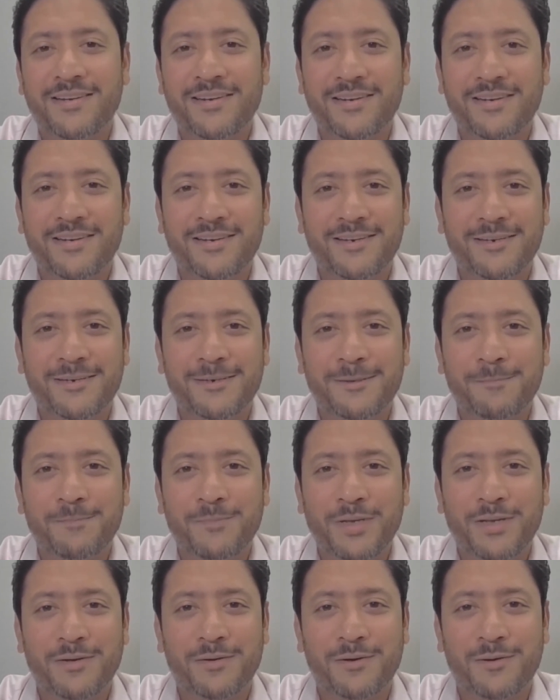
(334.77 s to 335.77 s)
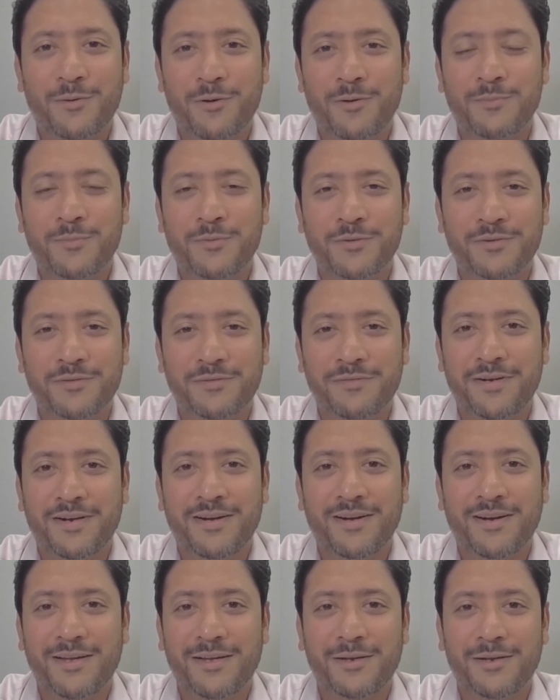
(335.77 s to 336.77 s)
it almost felt
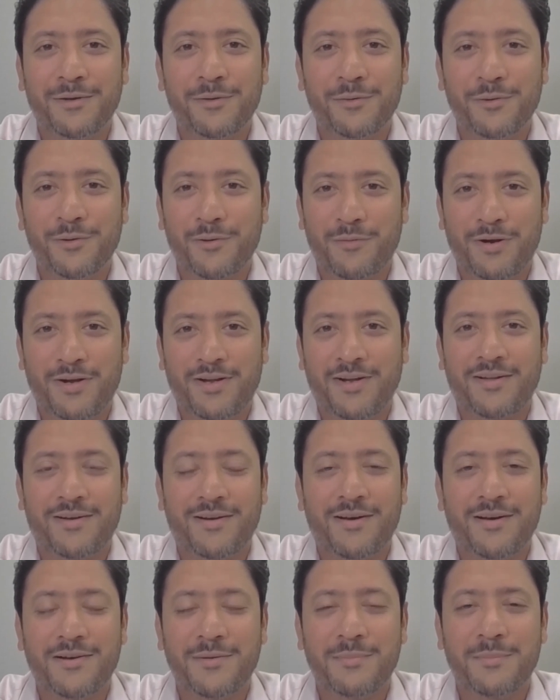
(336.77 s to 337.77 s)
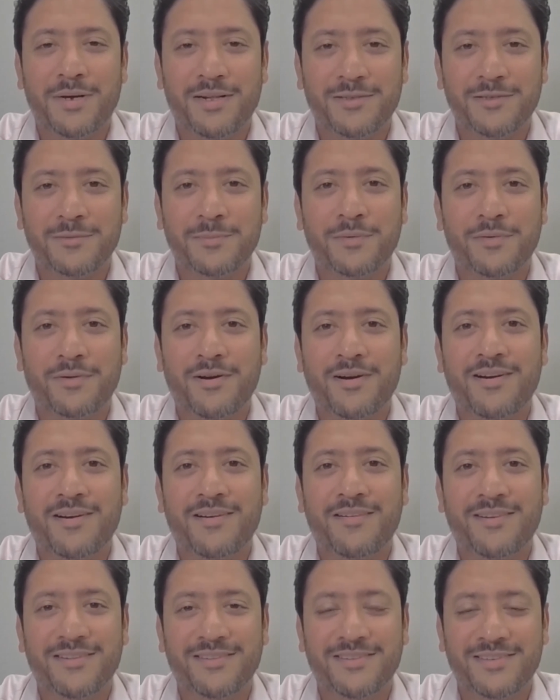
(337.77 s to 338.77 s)
like, you're running at 100 miles per
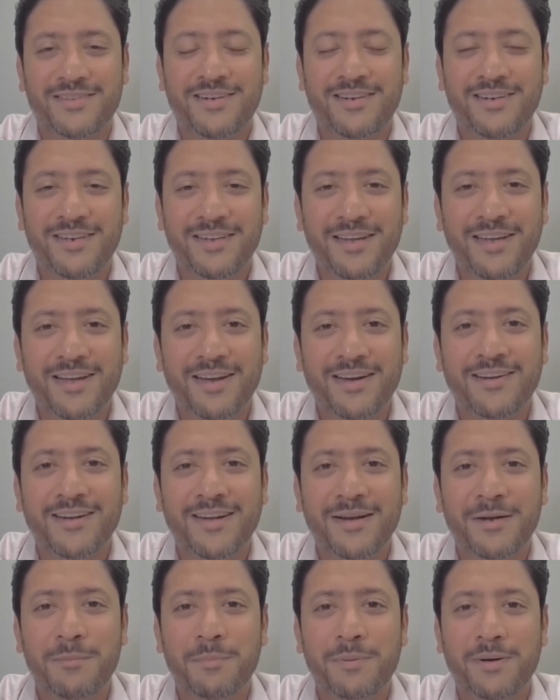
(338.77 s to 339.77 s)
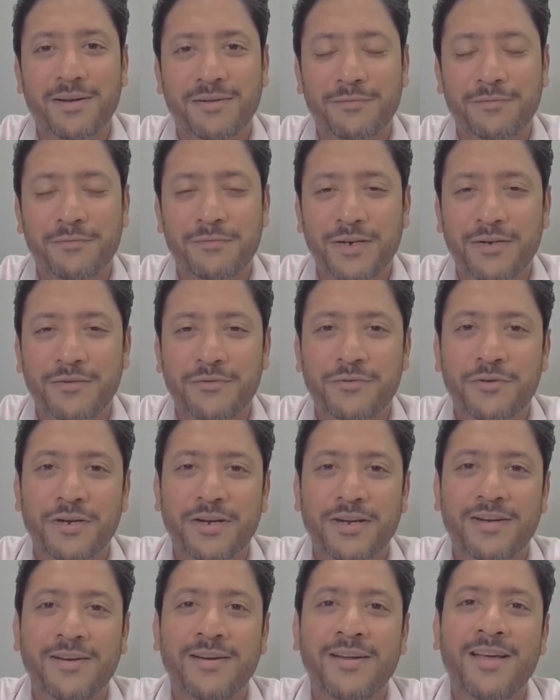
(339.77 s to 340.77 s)
hour and suddenly get hit by a freight
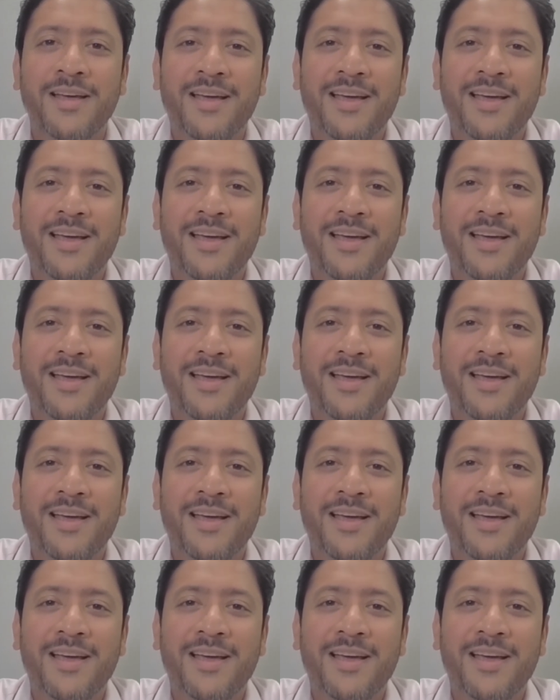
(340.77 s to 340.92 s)
train